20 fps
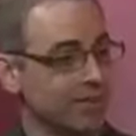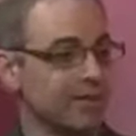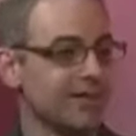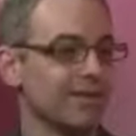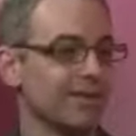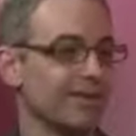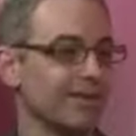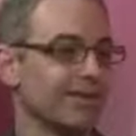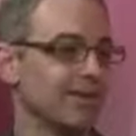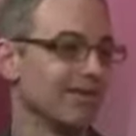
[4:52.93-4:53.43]

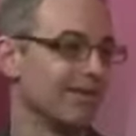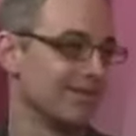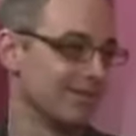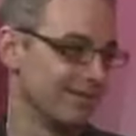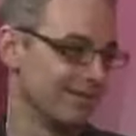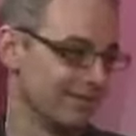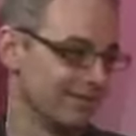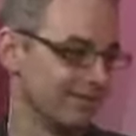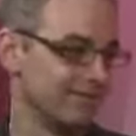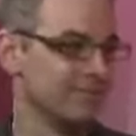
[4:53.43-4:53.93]
And
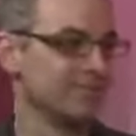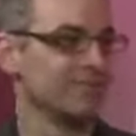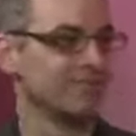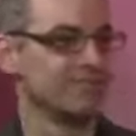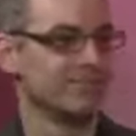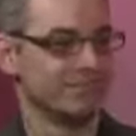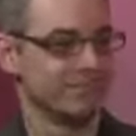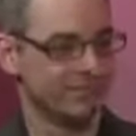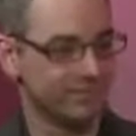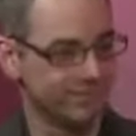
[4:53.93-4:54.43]

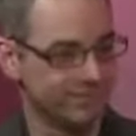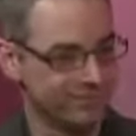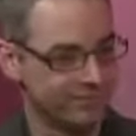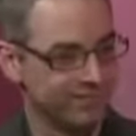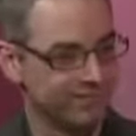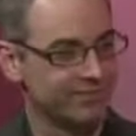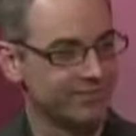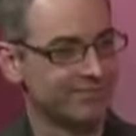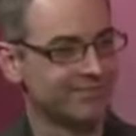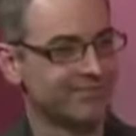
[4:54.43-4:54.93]
Mom and Dad were
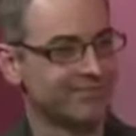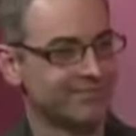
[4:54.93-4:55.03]
like, yeah,